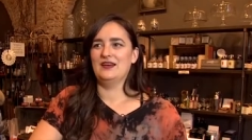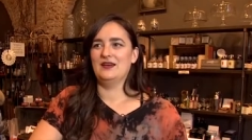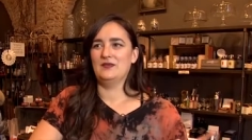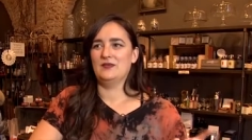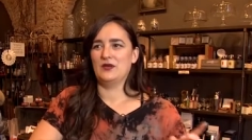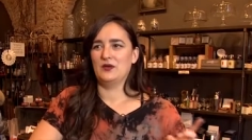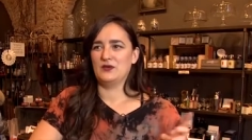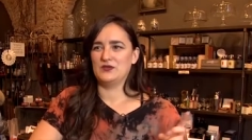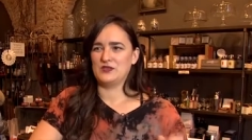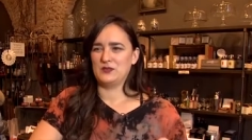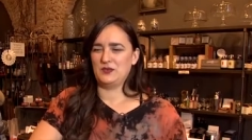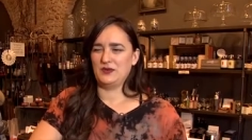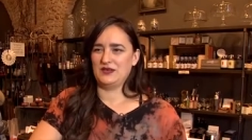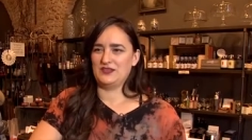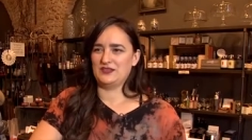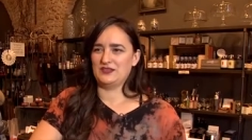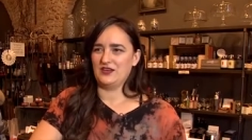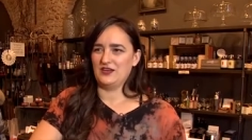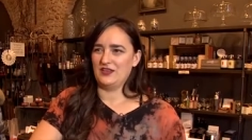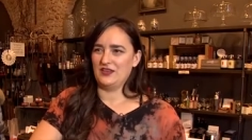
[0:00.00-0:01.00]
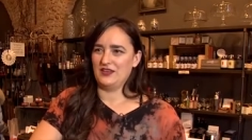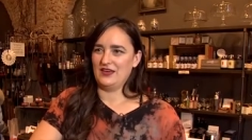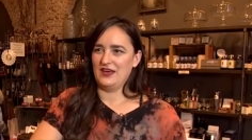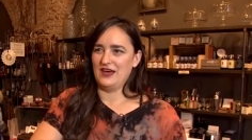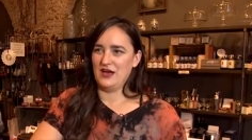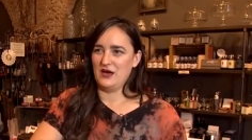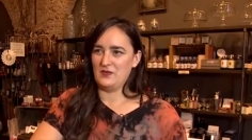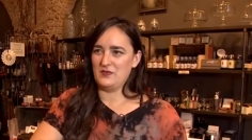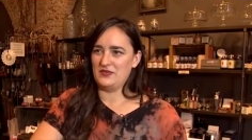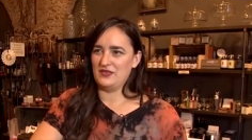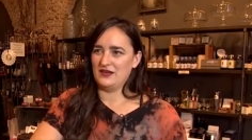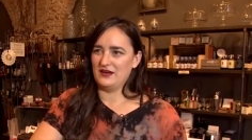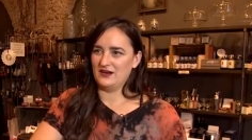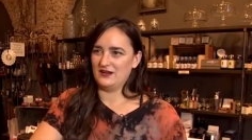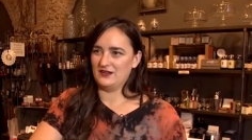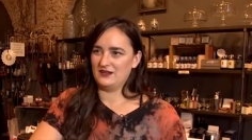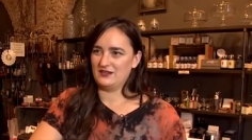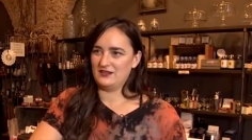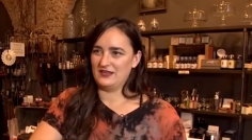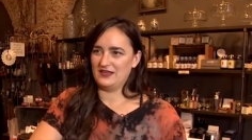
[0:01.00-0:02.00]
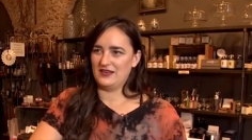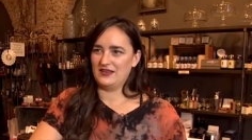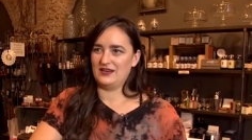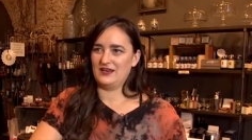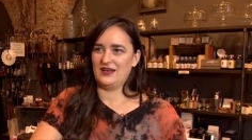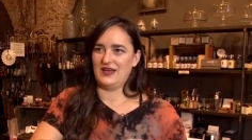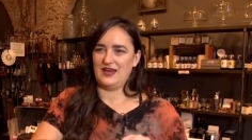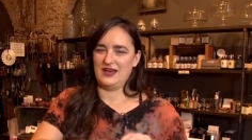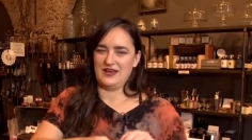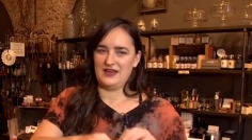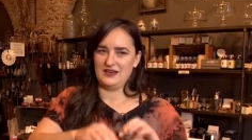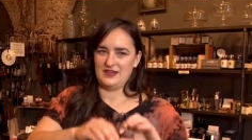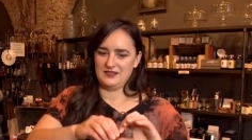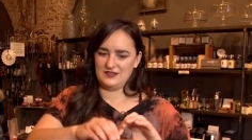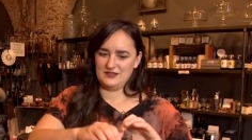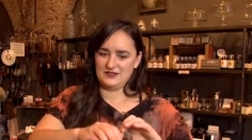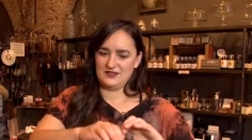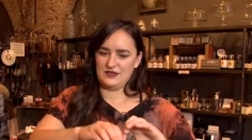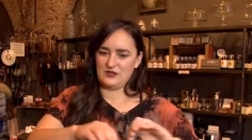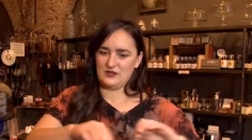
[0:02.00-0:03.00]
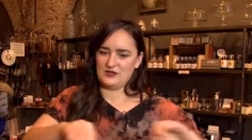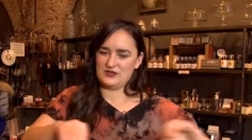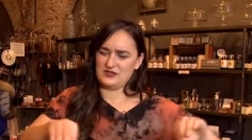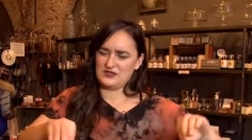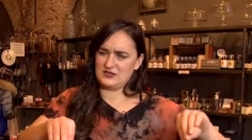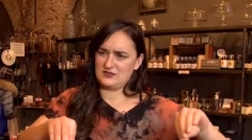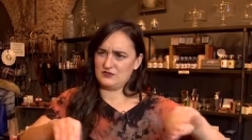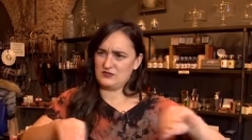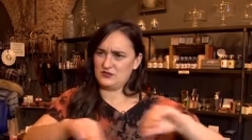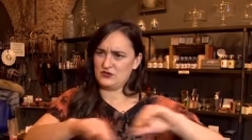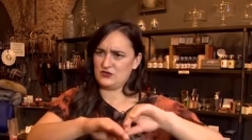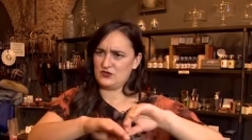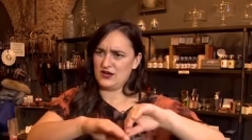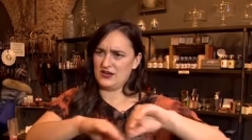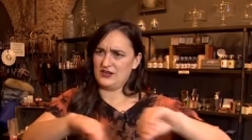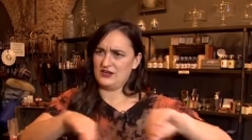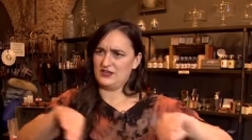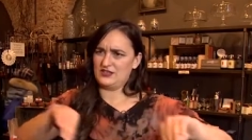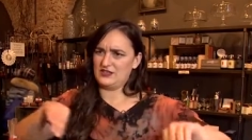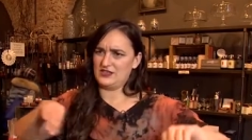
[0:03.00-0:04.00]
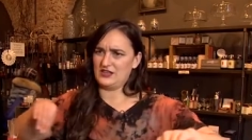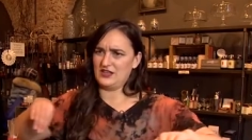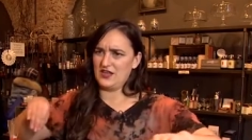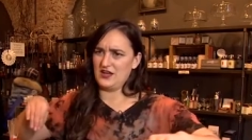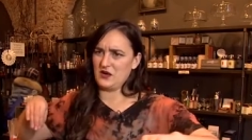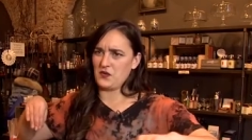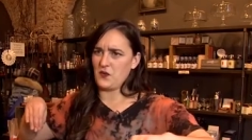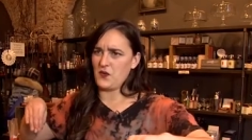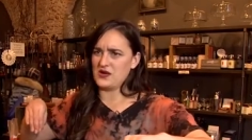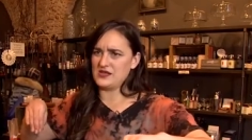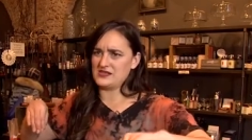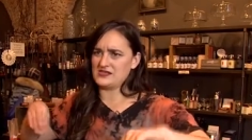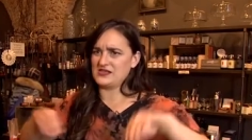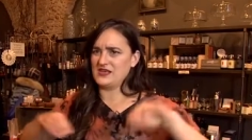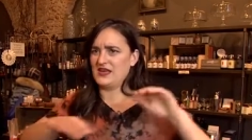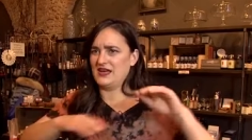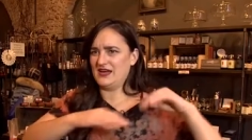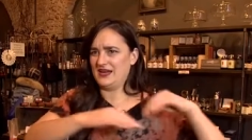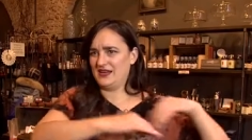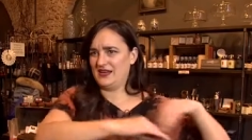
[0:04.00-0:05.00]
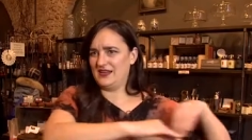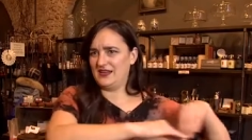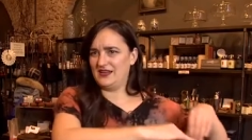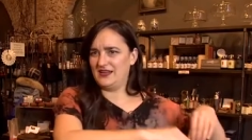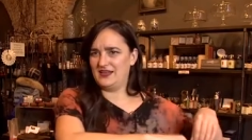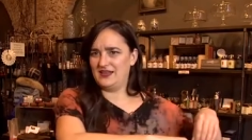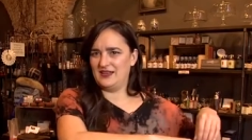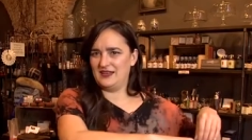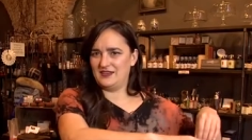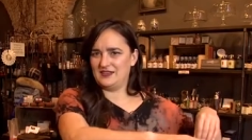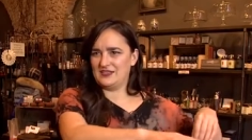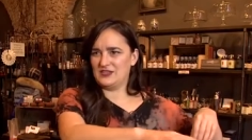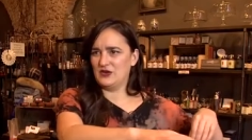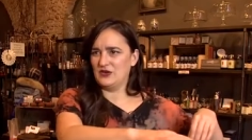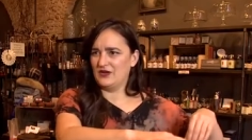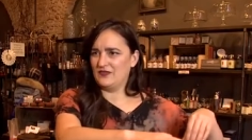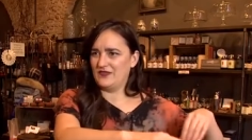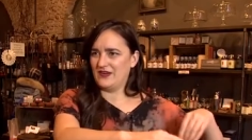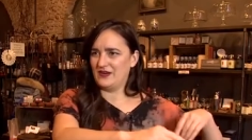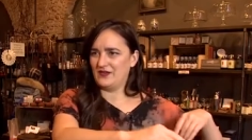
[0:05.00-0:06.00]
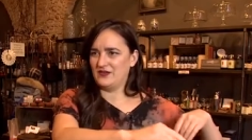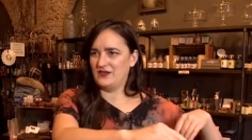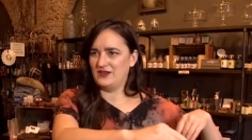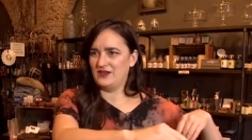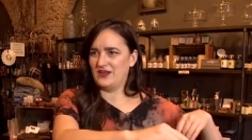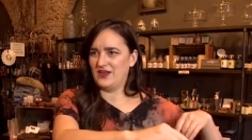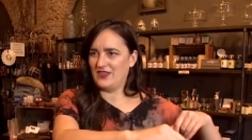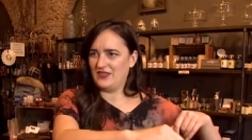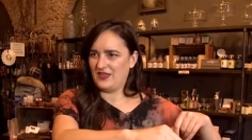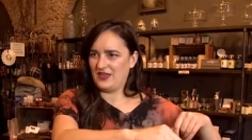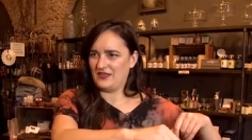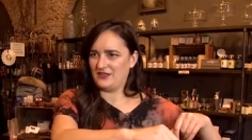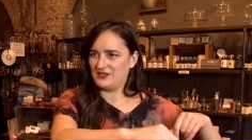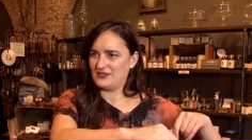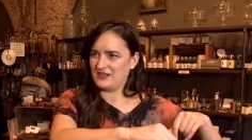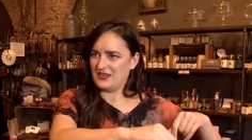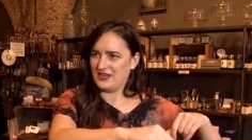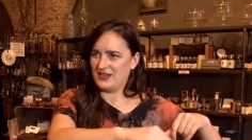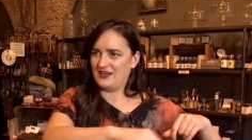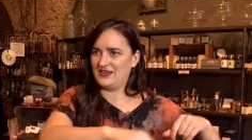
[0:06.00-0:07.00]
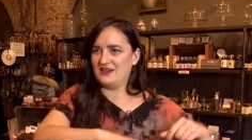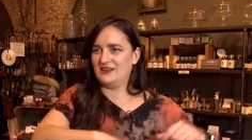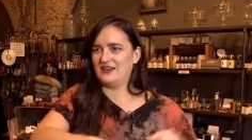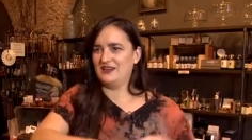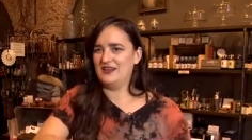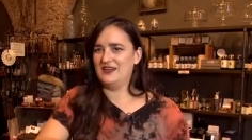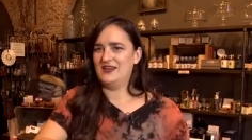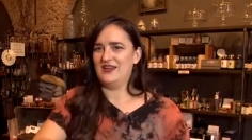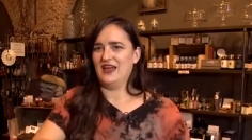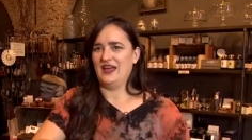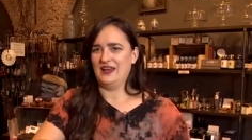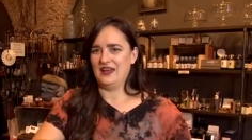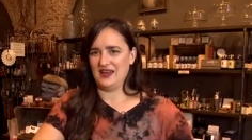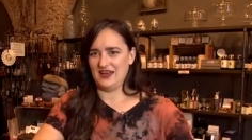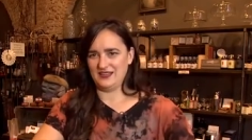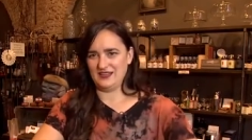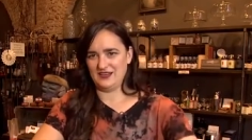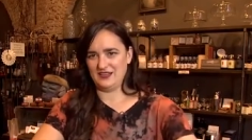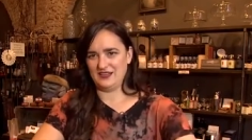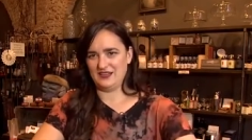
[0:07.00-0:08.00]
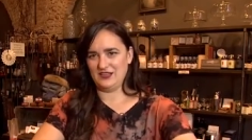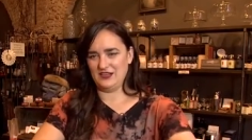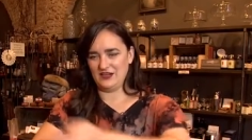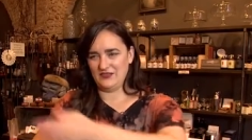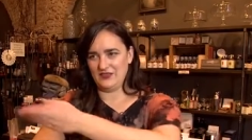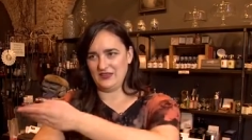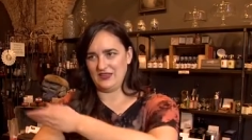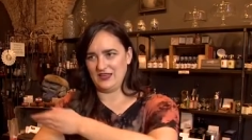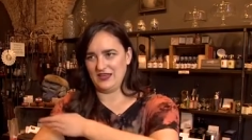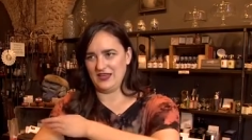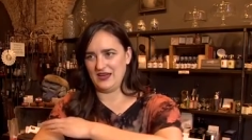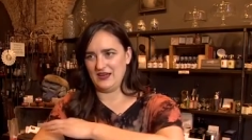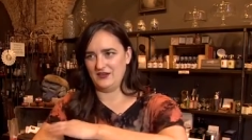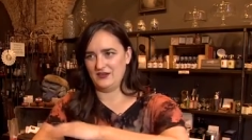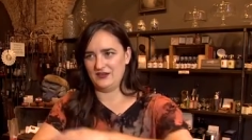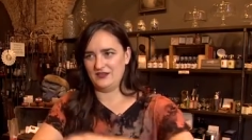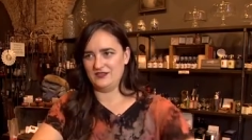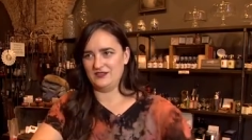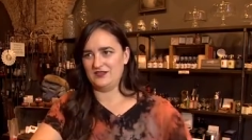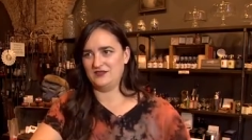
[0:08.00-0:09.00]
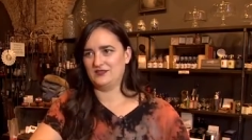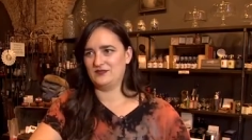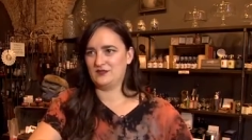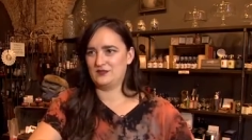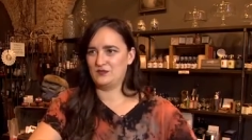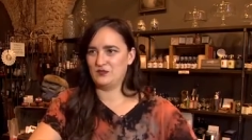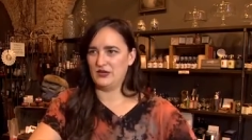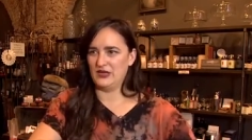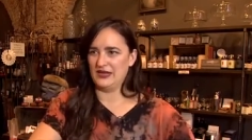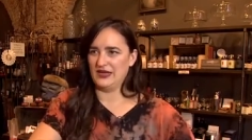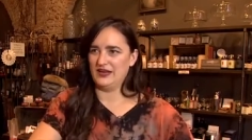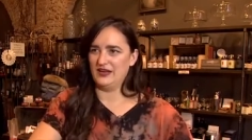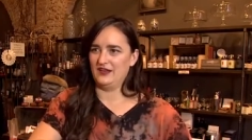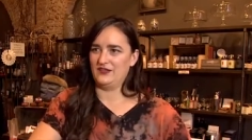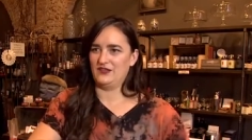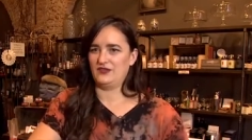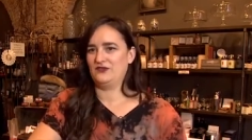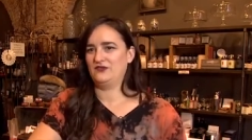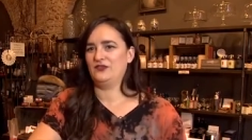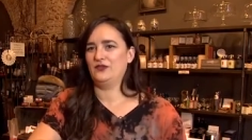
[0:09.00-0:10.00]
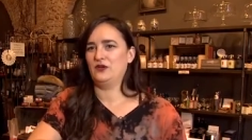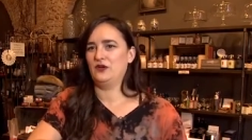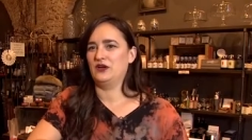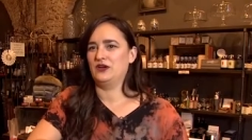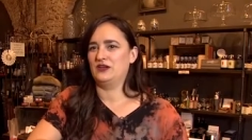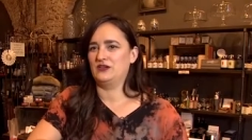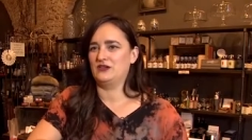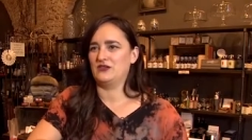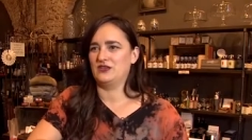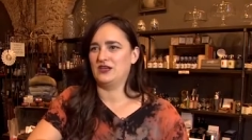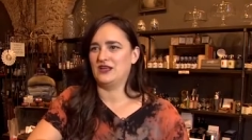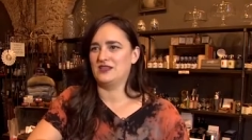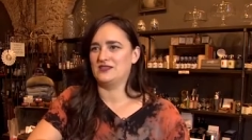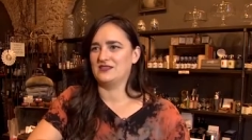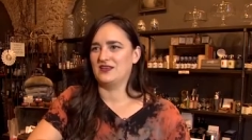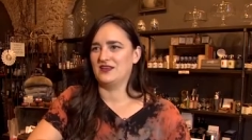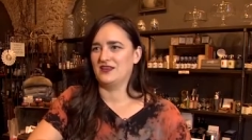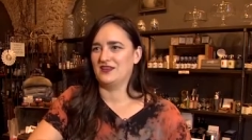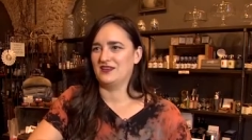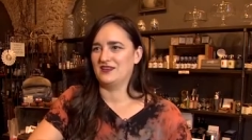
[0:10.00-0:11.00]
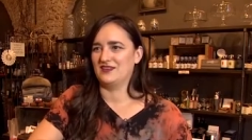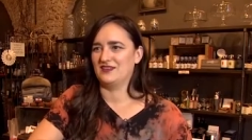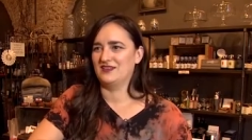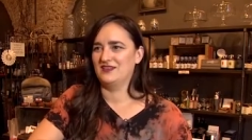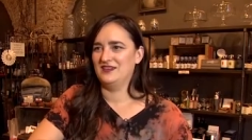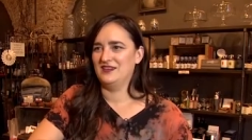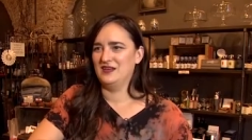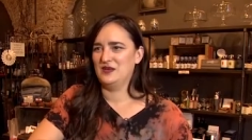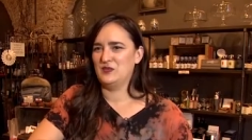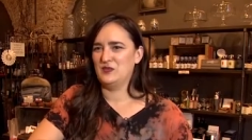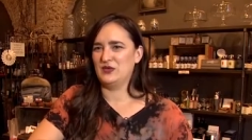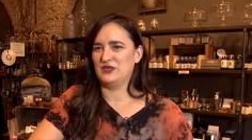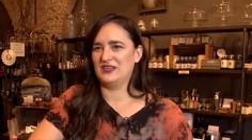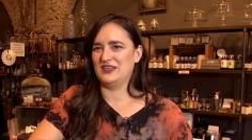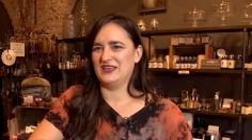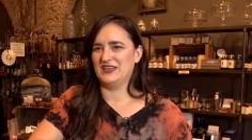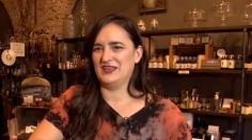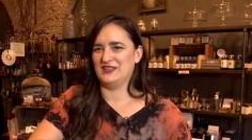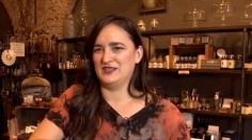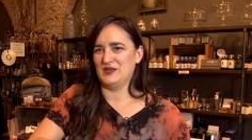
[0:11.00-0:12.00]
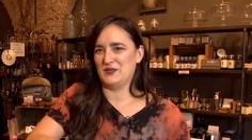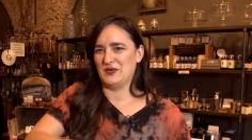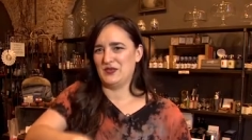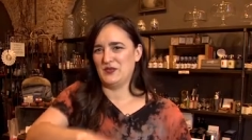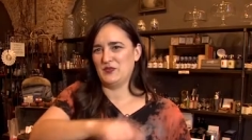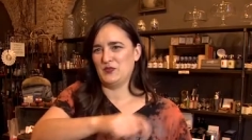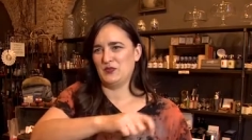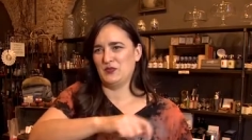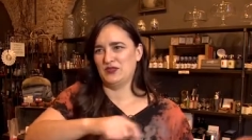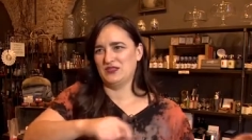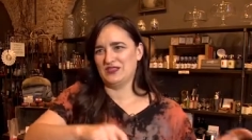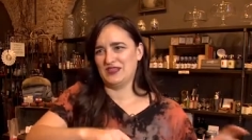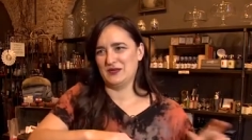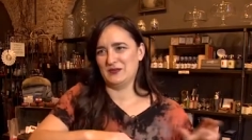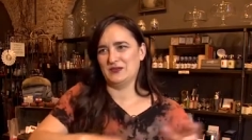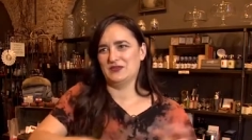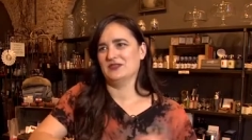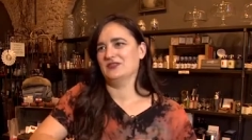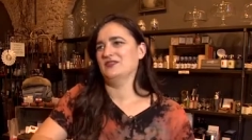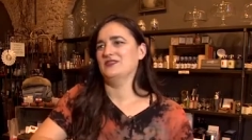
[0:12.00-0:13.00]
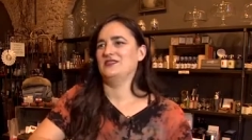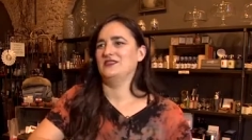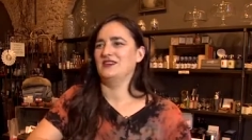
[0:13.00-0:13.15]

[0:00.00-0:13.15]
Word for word: There was a place called The Hub there that had, it was dry goods along one side and a soda fountain on the other side, and at night they'd clear everything out and put hay on the floor and do dancing, put the kids up on the pool tables.